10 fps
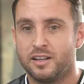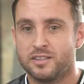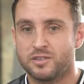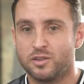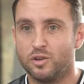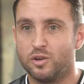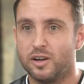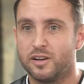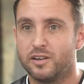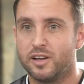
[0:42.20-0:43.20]

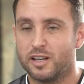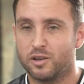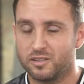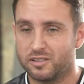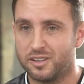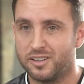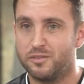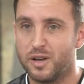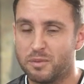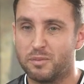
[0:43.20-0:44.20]
So I contacted the
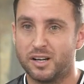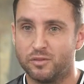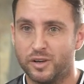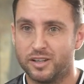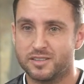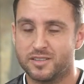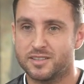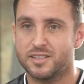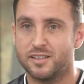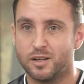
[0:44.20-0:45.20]
Development Bank of Wales and they
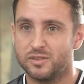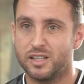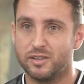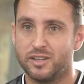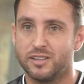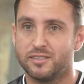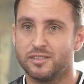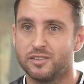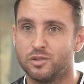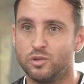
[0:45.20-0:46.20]
sent out David Knight,
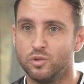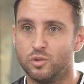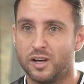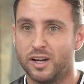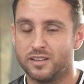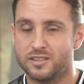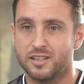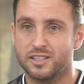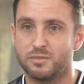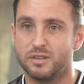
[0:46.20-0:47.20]
who I
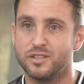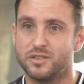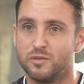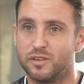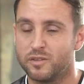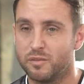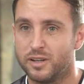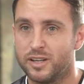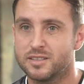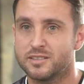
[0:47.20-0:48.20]
discussed my vision with the
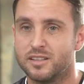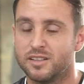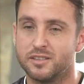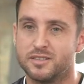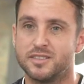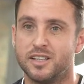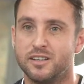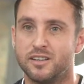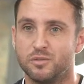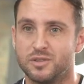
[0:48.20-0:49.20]
place, and he could see
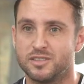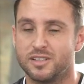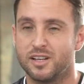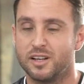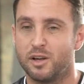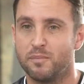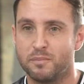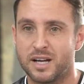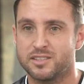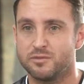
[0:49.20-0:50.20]
that there was a
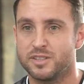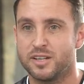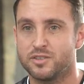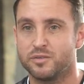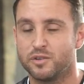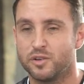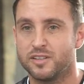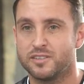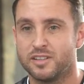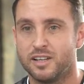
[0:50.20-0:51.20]
massive potential for
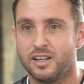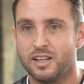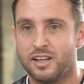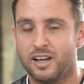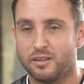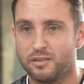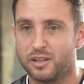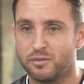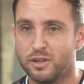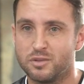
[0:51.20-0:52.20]
it. And
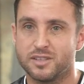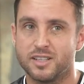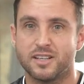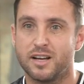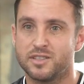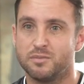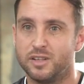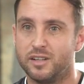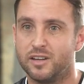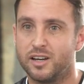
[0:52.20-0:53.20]
thankfully it was nice to have
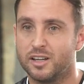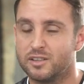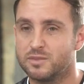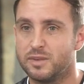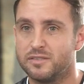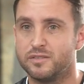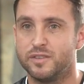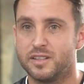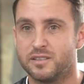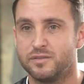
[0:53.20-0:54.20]
somebody that I could speak to
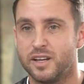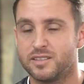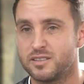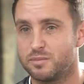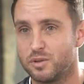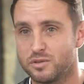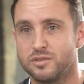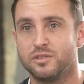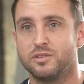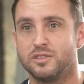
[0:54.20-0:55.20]
face as opposed
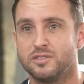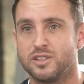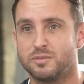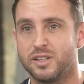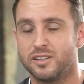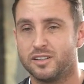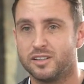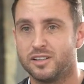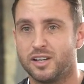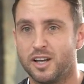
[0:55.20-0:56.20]
to just being
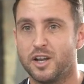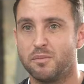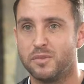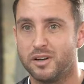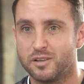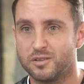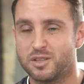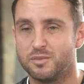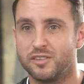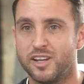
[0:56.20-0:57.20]
a number or
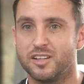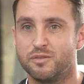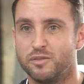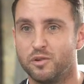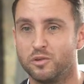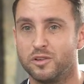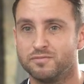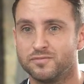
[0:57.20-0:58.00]
someone at the end of the phone.